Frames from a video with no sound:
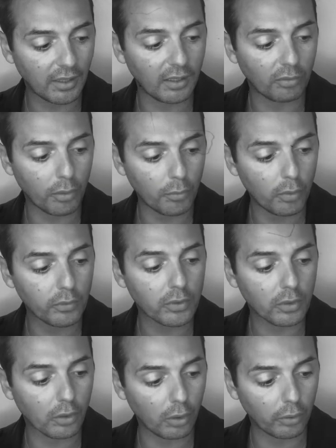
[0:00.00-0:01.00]
It
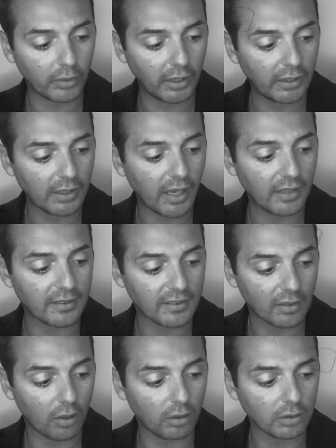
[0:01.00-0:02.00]
removes chlorine and
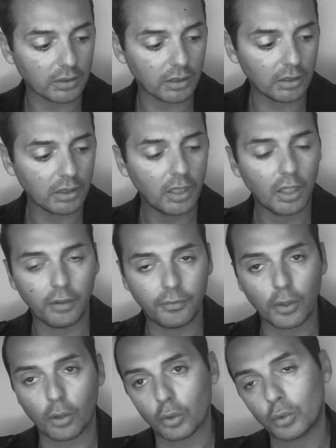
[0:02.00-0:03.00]
salt
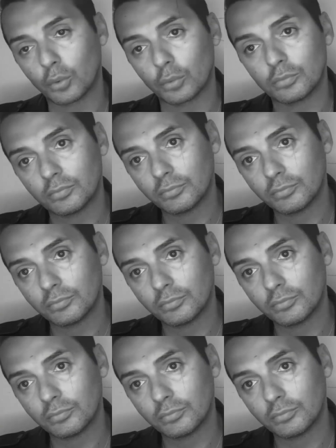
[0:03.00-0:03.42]
if you go to